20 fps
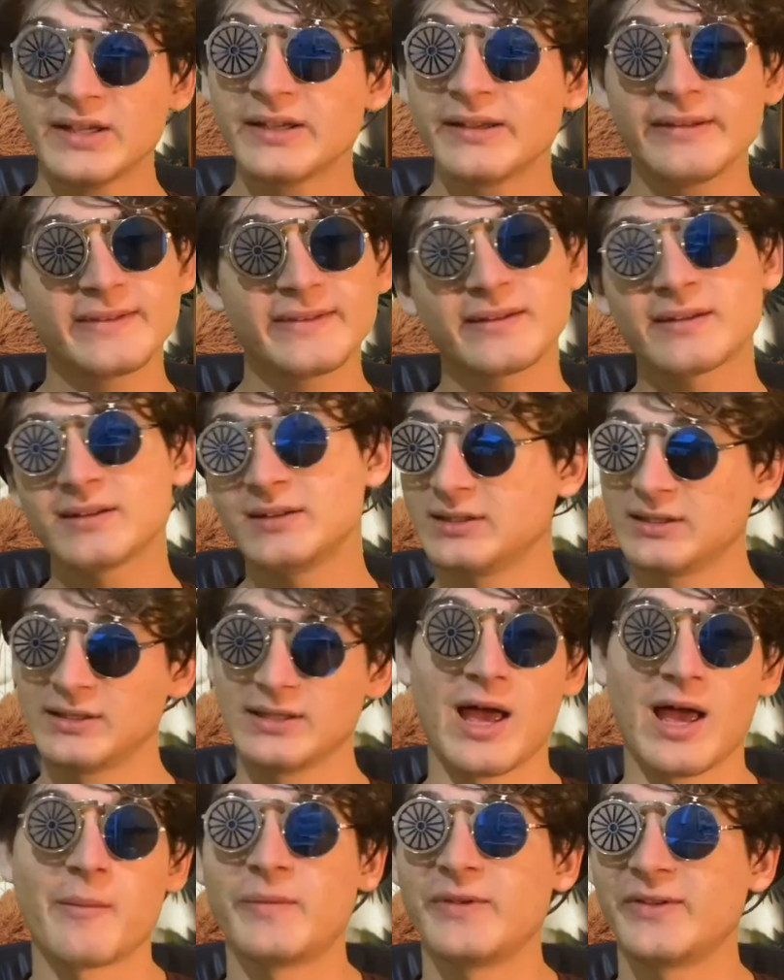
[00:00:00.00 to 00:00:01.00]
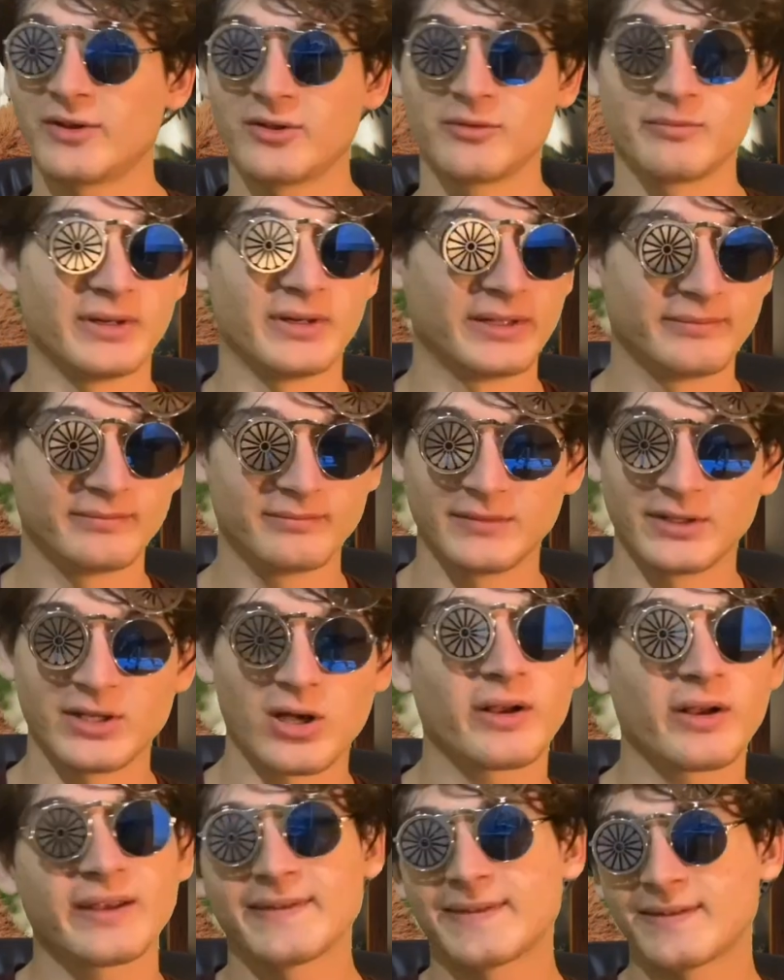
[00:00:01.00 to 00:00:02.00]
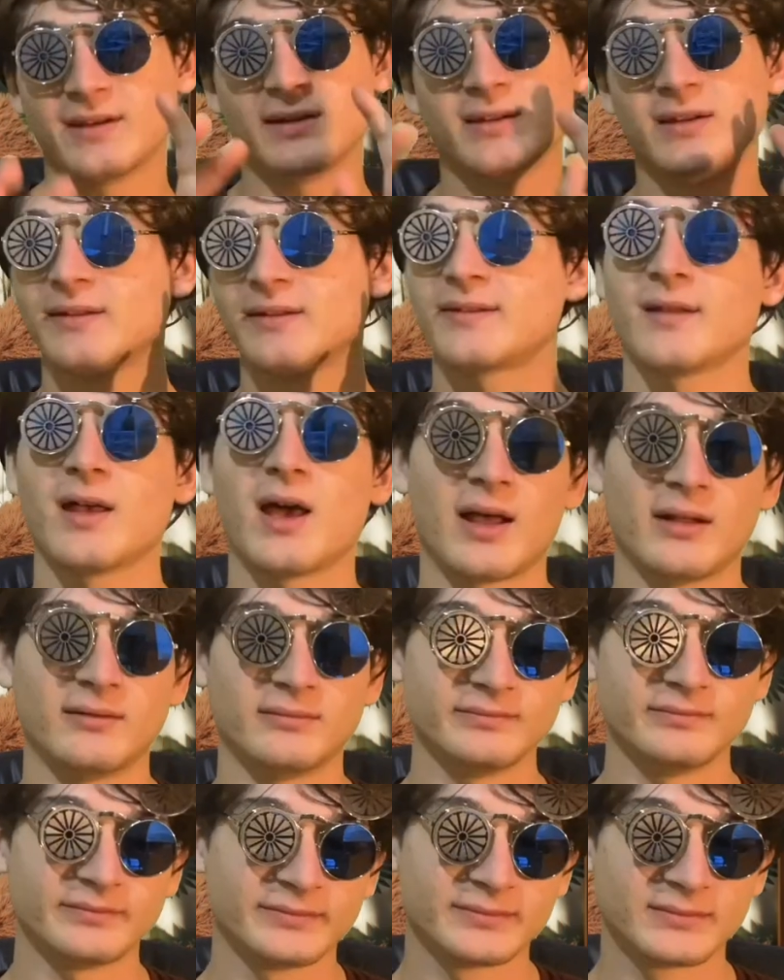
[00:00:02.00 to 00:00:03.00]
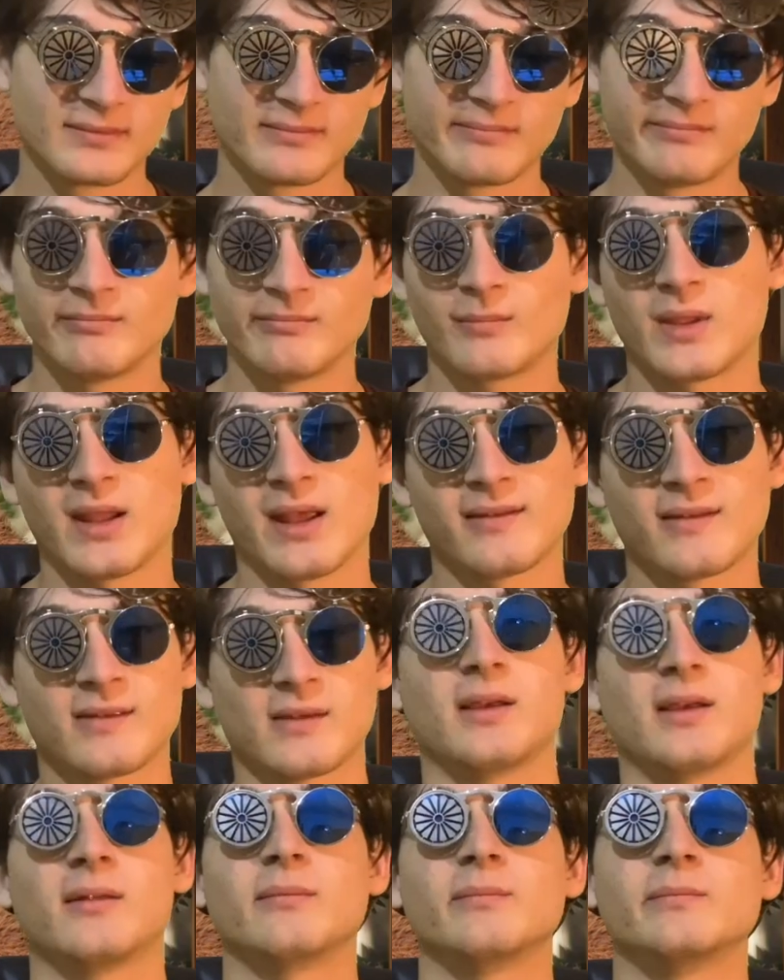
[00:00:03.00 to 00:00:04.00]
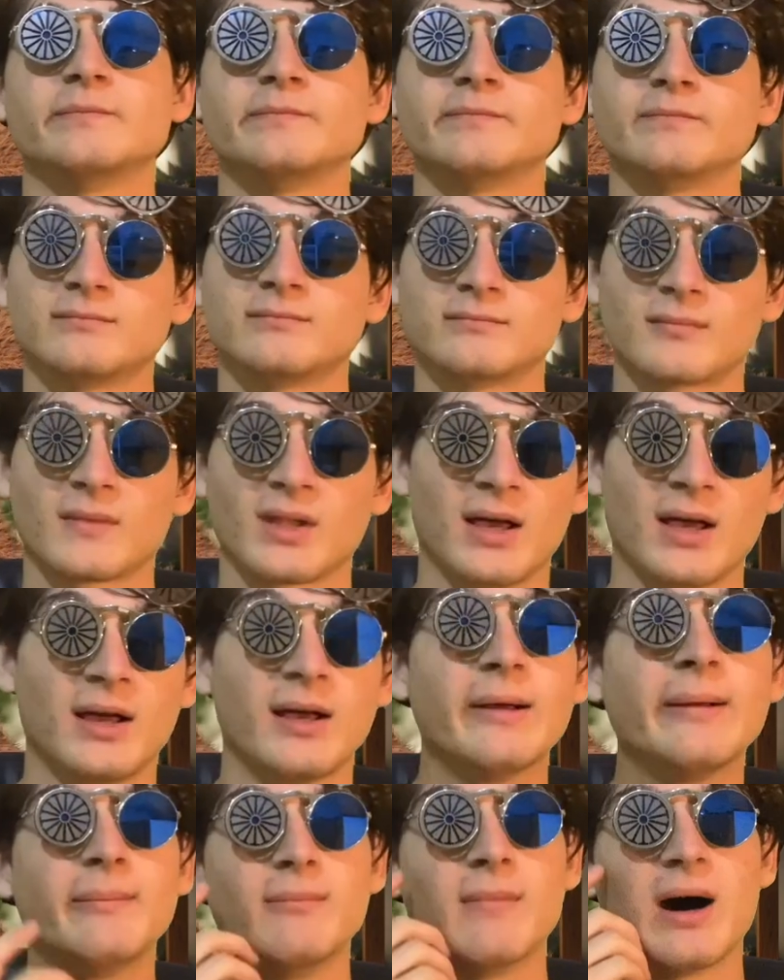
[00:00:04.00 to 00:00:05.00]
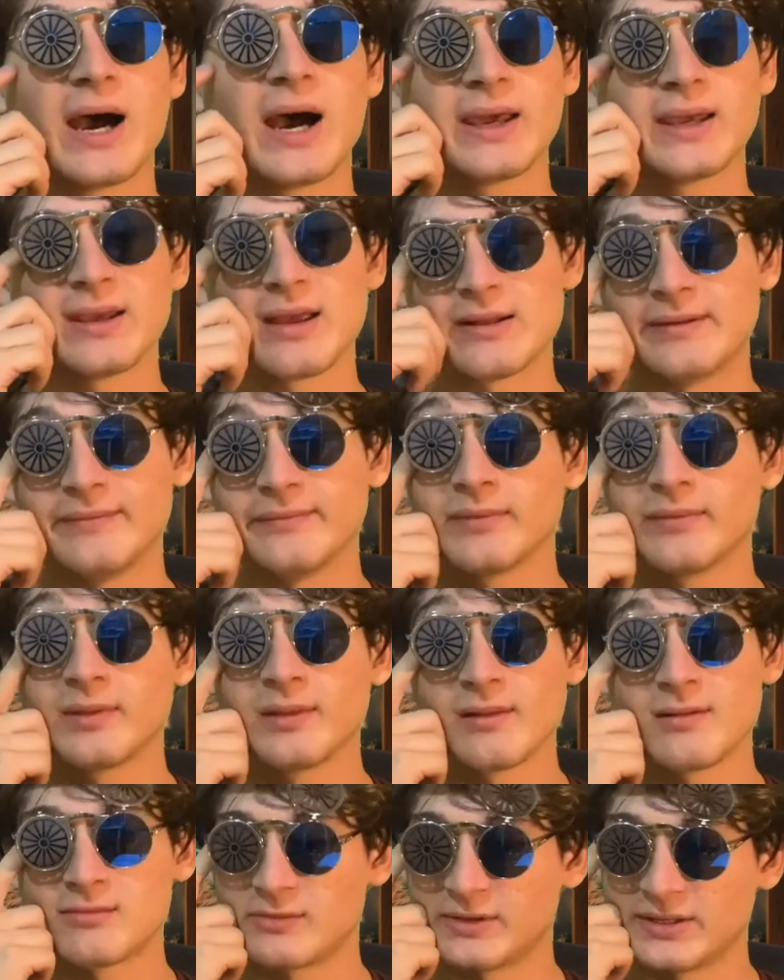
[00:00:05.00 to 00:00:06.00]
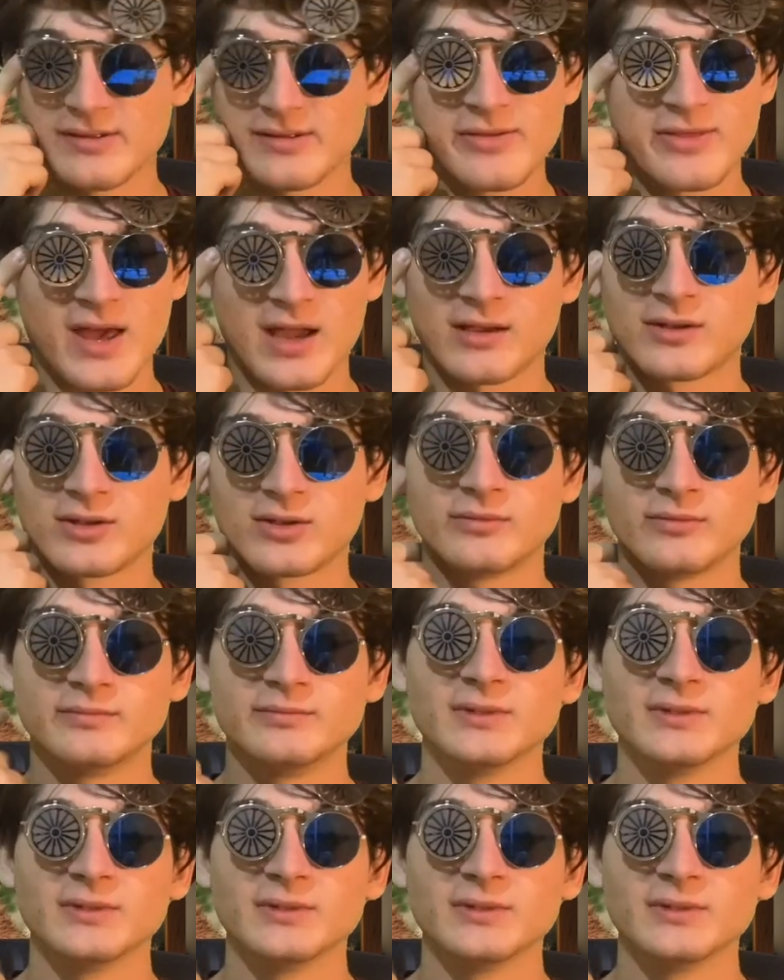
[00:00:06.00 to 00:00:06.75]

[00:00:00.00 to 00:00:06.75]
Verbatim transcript: It's a deleted episode, but y'all can see this and that's it. Bye, and really thank you.